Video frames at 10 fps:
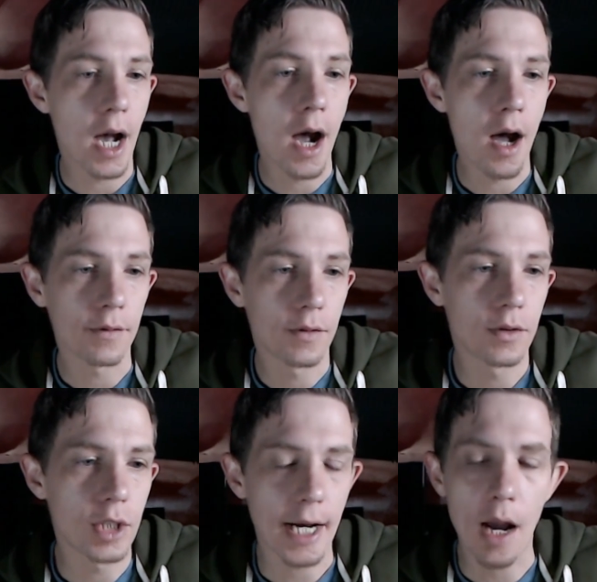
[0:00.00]
Uh,
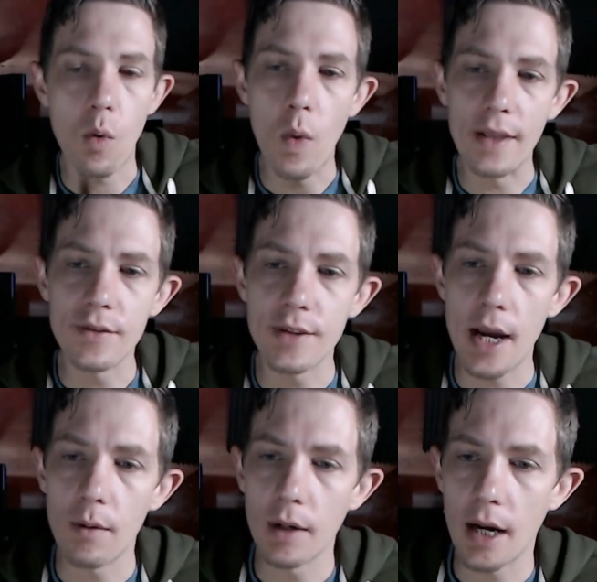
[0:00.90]
check out
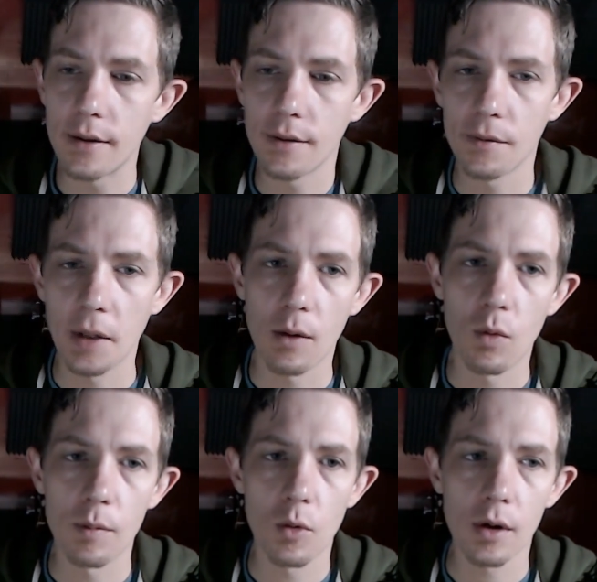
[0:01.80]
Wednesday. We got we got
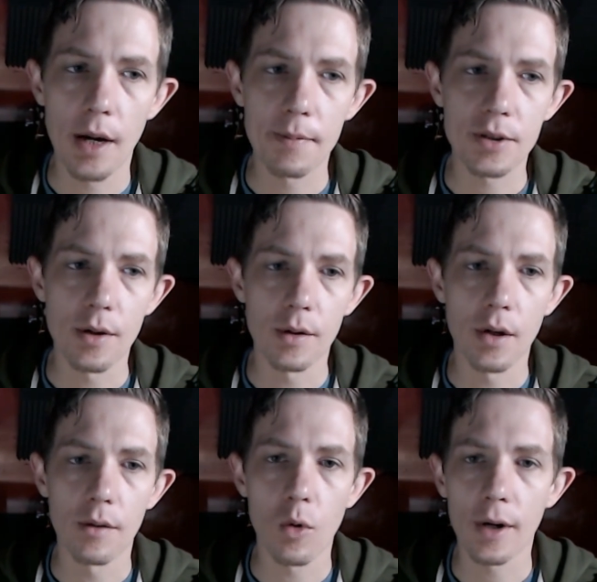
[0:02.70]
one more episode
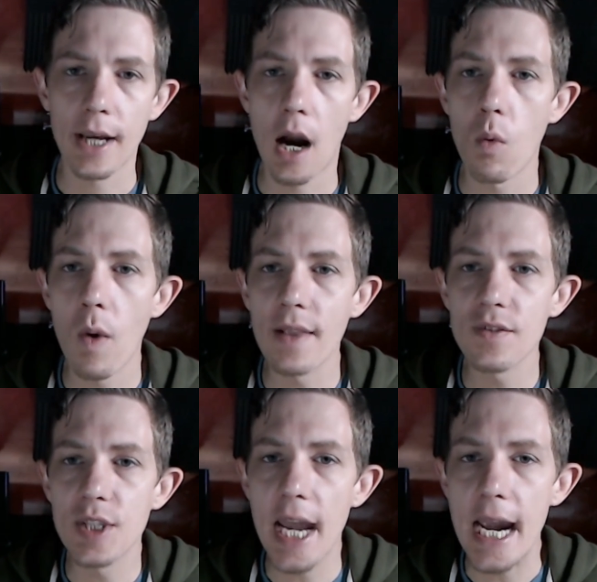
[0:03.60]
of Workout
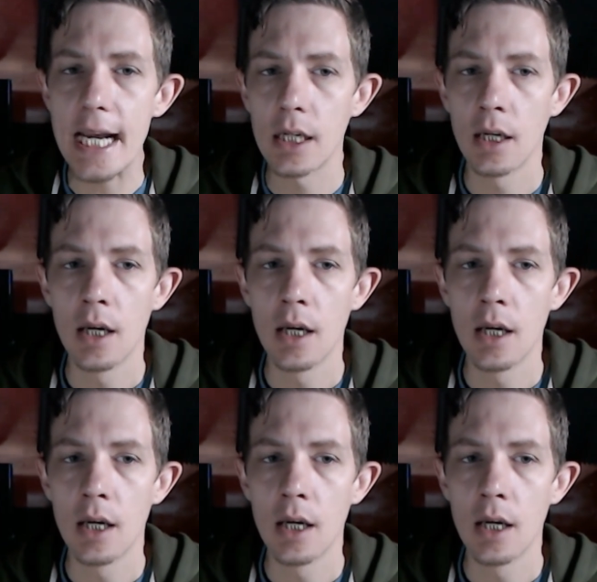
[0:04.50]
Wednesday.